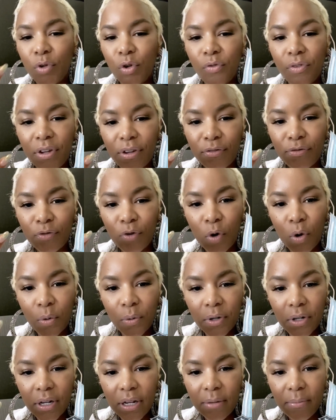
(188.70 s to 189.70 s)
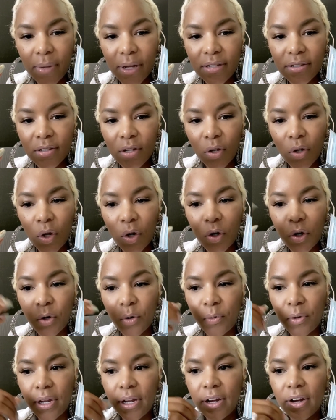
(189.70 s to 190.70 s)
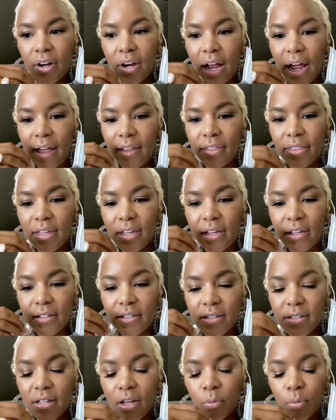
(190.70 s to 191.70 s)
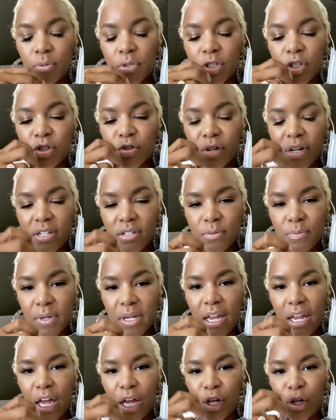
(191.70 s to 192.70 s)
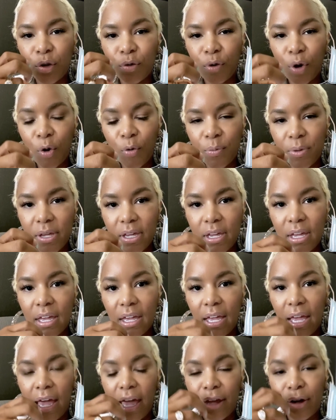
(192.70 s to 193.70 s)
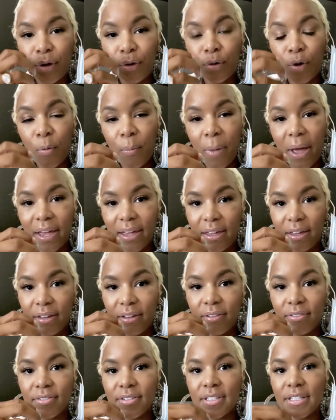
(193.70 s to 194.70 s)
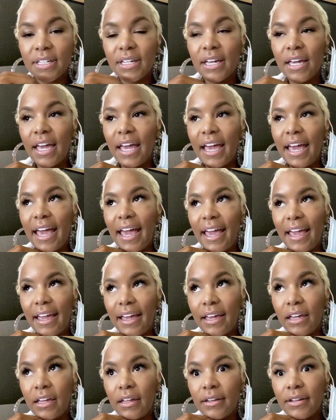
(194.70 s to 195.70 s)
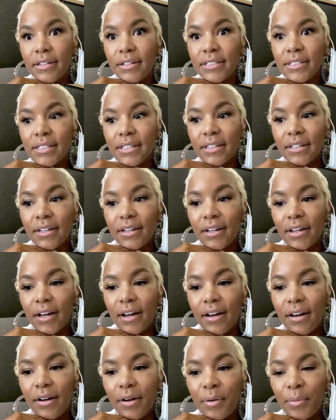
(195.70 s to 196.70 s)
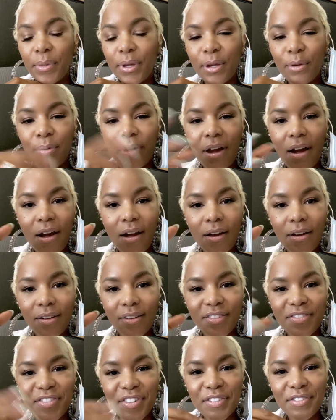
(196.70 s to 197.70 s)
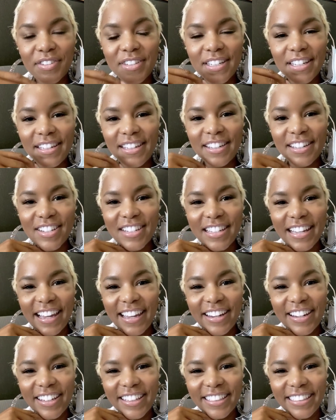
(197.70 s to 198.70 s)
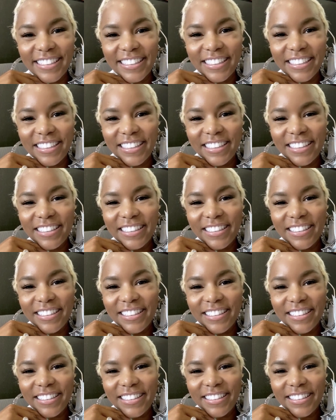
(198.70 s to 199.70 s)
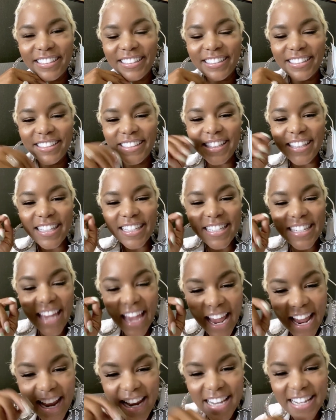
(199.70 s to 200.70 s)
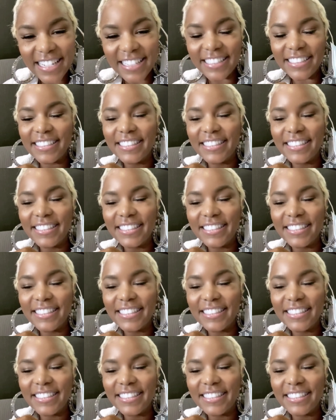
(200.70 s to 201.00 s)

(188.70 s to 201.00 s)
moving forward in my solo career, I think it just helped to stretch me and grow me and grow my gift. And um, here we are, 15 years later, to the date,